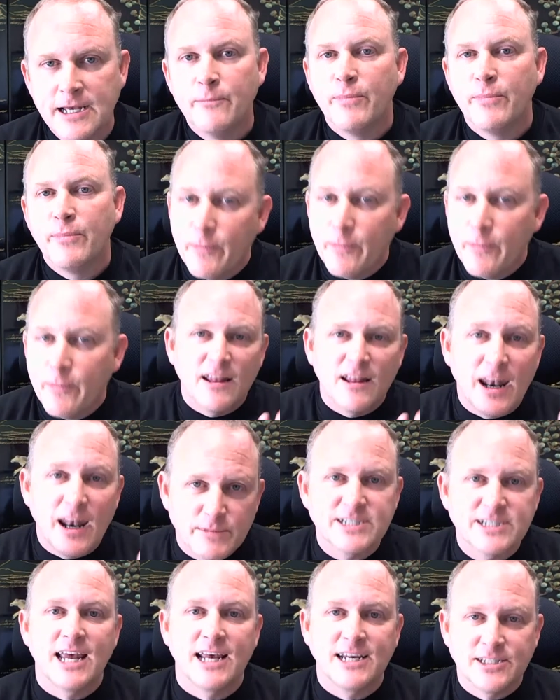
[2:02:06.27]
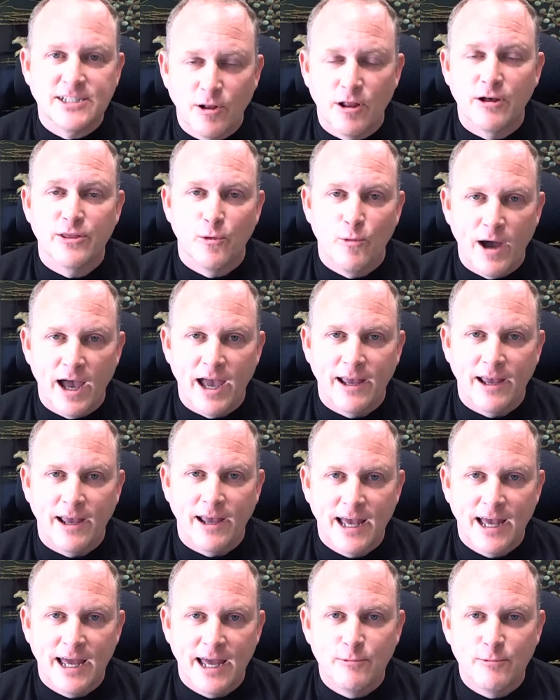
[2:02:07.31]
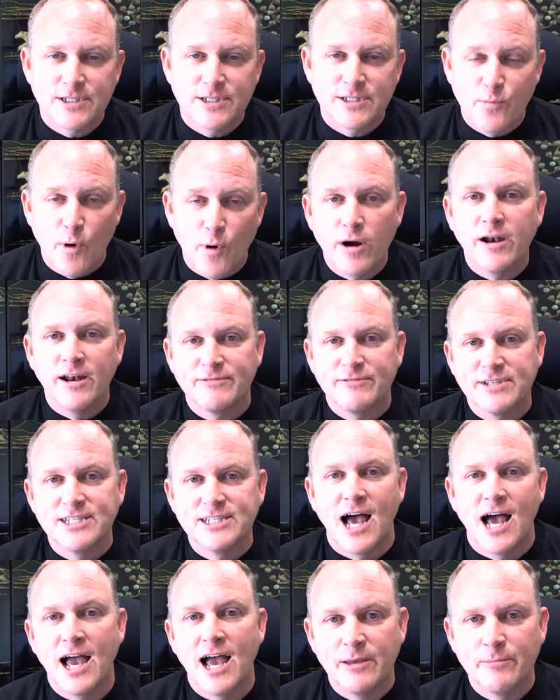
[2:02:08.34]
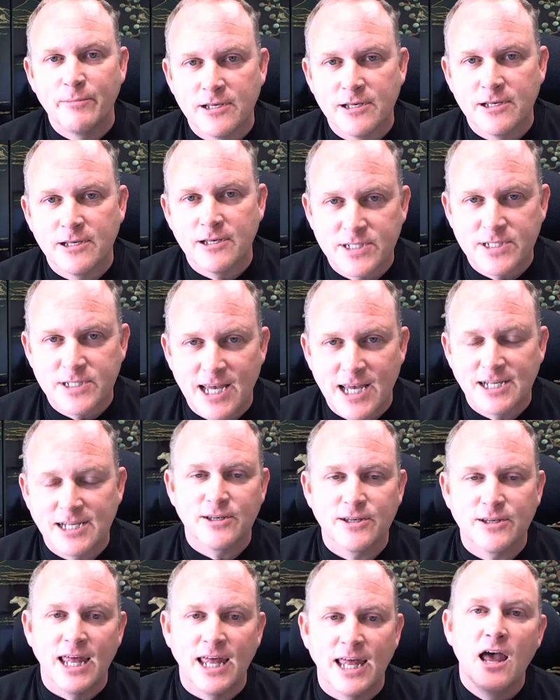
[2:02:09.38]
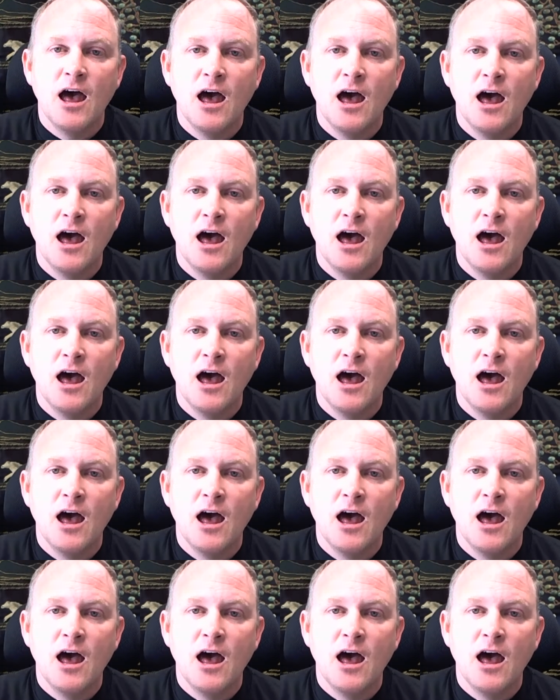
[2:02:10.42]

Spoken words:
But he made a lot of mistakes along the way, and he was smart enough to document those mistakes so that